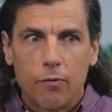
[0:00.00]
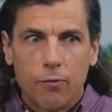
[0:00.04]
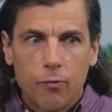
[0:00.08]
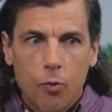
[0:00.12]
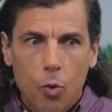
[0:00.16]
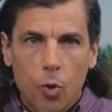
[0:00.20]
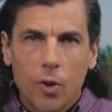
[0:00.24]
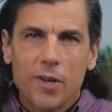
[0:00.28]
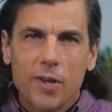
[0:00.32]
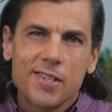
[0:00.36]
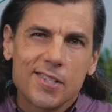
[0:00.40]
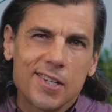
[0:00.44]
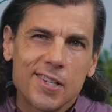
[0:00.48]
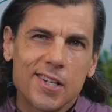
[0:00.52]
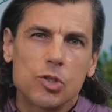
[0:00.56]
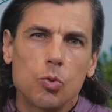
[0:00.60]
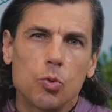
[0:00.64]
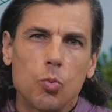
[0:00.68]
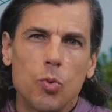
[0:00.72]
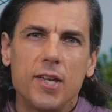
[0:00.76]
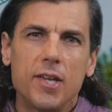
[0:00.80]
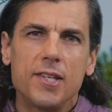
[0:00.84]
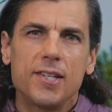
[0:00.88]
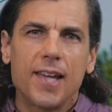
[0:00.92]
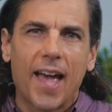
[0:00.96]
four to six
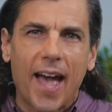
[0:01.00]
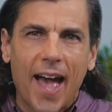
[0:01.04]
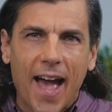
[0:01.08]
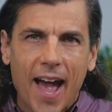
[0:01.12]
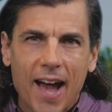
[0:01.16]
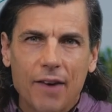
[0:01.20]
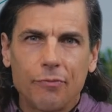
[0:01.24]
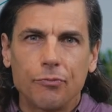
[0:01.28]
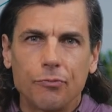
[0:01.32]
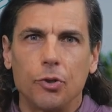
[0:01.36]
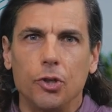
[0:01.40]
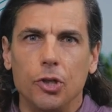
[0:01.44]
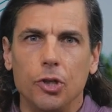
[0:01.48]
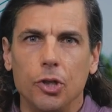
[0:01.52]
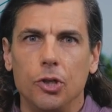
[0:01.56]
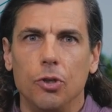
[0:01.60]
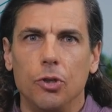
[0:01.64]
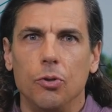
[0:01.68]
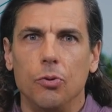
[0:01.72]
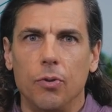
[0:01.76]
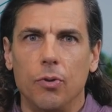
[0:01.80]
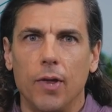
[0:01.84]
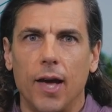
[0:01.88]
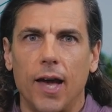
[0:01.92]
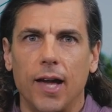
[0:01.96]
weeks after you
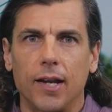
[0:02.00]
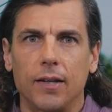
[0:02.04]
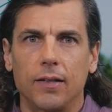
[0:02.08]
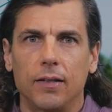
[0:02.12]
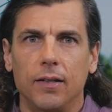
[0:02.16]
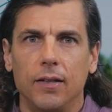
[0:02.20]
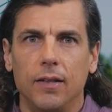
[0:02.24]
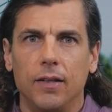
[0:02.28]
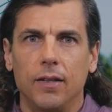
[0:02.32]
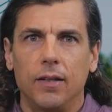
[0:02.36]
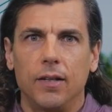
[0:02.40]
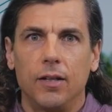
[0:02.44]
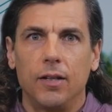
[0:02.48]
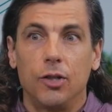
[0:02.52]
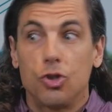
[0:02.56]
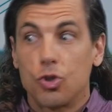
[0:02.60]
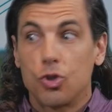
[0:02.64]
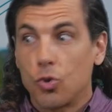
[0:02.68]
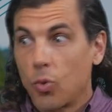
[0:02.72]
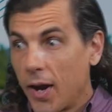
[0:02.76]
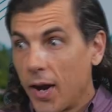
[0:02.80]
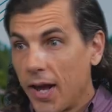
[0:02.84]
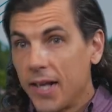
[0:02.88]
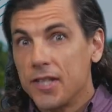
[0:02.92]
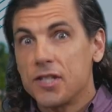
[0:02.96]
do that,
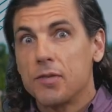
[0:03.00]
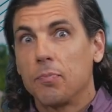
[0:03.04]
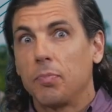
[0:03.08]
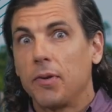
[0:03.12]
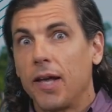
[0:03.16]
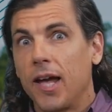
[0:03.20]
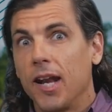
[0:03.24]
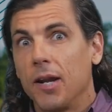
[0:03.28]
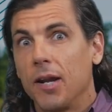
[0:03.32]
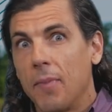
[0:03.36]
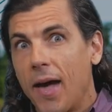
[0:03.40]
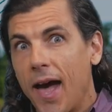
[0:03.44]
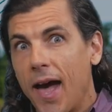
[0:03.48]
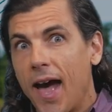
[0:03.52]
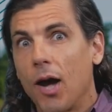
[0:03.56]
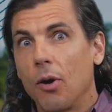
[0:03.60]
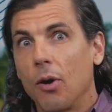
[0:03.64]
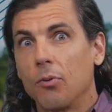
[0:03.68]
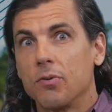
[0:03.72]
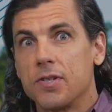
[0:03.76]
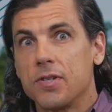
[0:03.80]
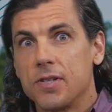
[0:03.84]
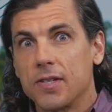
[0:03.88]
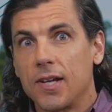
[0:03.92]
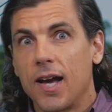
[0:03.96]
transplant them
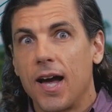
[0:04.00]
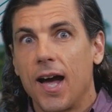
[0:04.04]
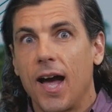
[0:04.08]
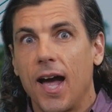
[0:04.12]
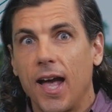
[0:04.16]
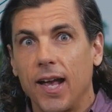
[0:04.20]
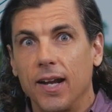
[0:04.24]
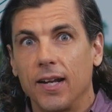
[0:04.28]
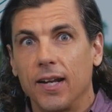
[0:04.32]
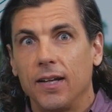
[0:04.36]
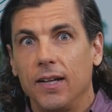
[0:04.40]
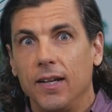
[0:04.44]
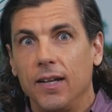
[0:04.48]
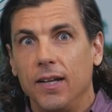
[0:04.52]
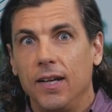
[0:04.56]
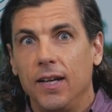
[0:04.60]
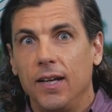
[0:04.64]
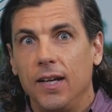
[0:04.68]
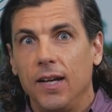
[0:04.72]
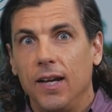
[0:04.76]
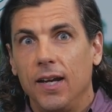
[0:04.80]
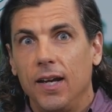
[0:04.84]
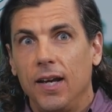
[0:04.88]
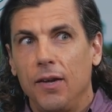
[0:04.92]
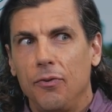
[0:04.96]
outside.
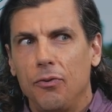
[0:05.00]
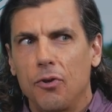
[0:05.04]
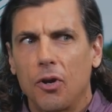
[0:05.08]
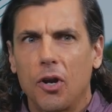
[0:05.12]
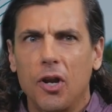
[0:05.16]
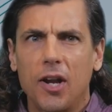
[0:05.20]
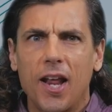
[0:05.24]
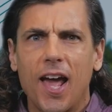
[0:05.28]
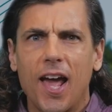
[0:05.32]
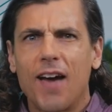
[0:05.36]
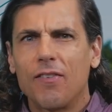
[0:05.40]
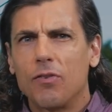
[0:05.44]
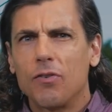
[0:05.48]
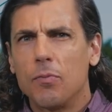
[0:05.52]
They're going to have